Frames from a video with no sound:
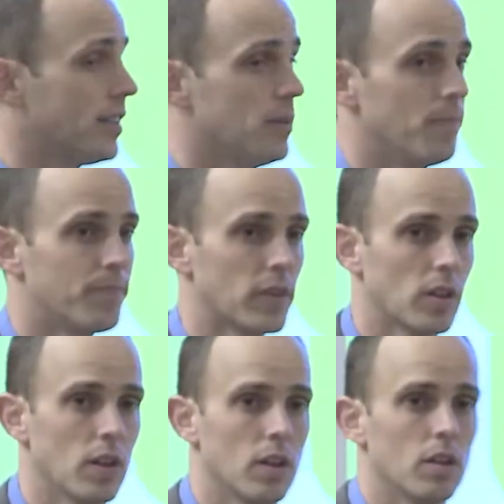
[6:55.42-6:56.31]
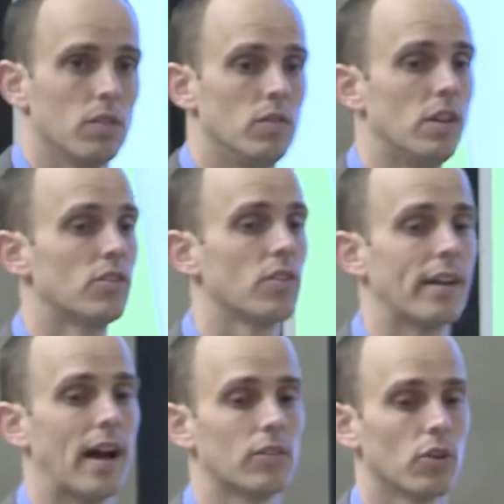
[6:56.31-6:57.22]
team. These are the
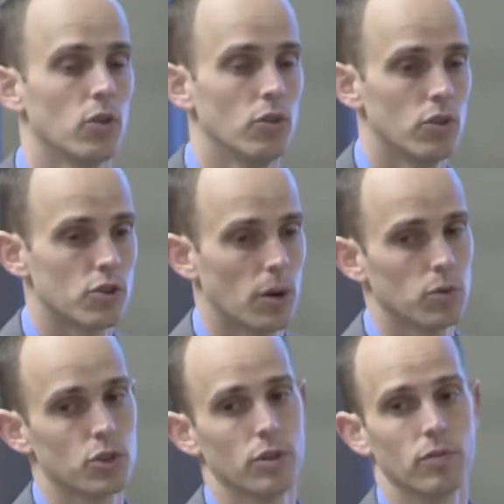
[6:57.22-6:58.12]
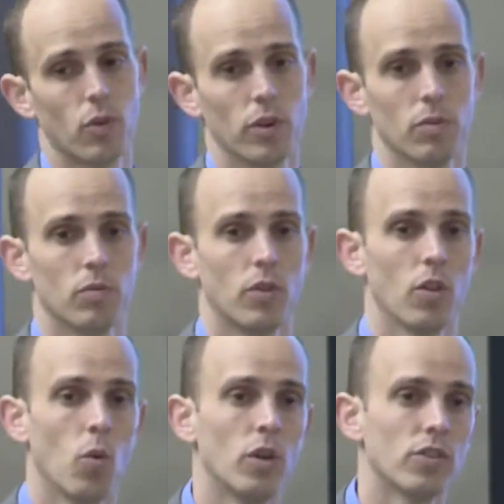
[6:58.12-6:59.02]
guys that are going to do the troubleshooting for you.
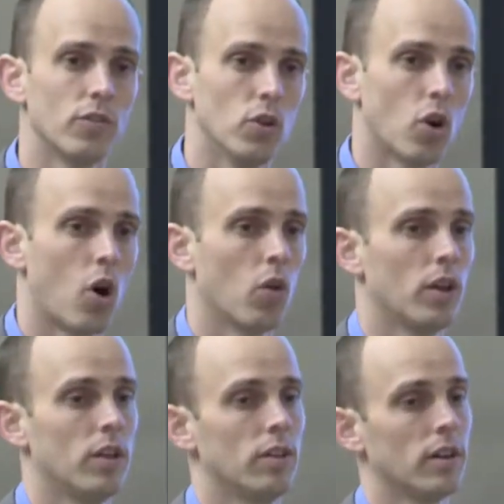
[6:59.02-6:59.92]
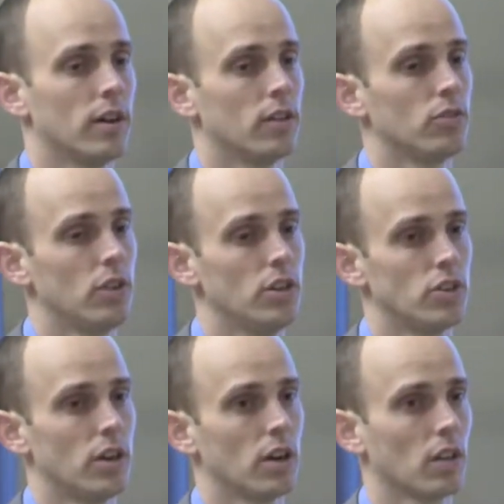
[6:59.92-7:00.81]
They're the ones that if you call in uh, to the
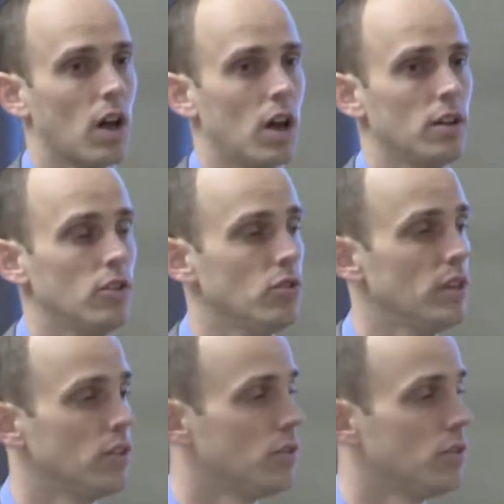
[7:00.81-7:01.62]
engineering line and you need